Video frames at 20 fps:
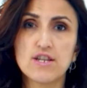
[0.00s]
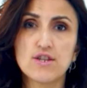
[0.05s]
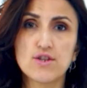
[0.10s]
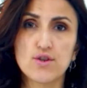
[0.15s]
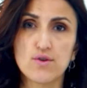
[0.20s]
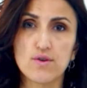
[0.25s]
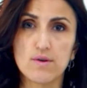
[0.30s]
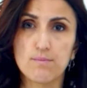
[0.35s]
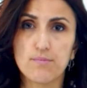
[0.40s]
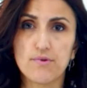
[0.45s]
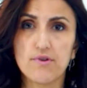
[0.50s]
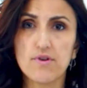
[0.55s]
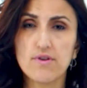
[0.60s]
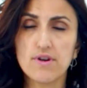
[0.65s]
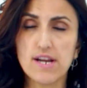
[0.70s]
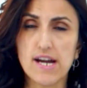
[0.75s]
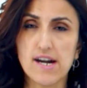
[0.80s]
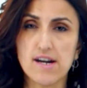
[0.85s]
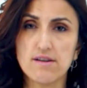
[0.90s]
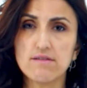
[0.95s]
to a
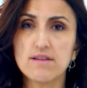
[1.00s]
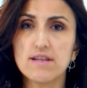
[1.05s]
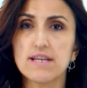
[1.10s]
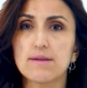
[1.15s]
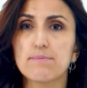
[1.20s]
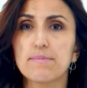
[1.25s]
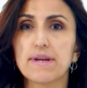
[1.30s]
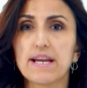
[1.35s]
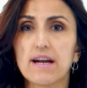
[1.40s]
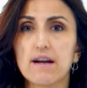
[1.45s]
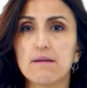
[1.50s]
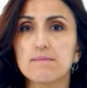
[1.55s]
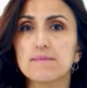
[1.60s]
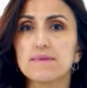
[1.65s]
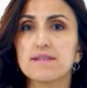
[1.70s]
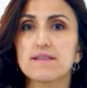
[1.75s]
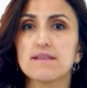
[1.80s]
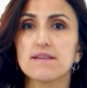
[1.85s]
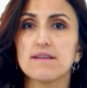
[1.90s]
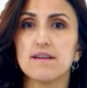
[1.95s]
pronoun, it
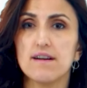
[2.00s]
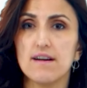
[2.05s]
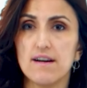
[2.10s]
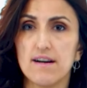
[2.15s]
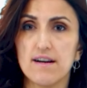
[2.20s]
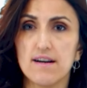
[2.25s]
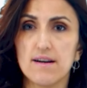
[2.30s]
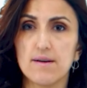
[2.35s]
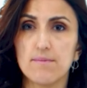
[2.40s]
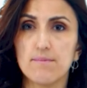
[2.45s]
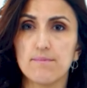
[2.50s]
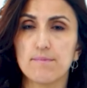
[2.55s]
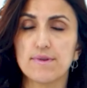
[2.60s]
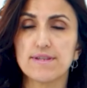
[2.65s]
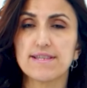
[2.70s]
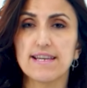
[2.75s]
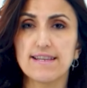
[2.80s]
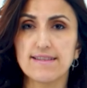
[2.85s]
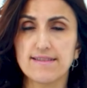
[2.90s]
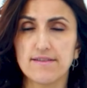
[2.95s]
becomes
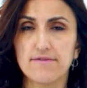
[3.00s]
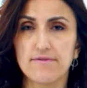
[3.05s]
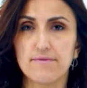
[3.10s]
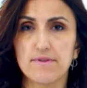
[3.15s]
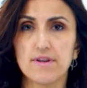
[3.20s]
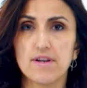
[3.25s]
possessive.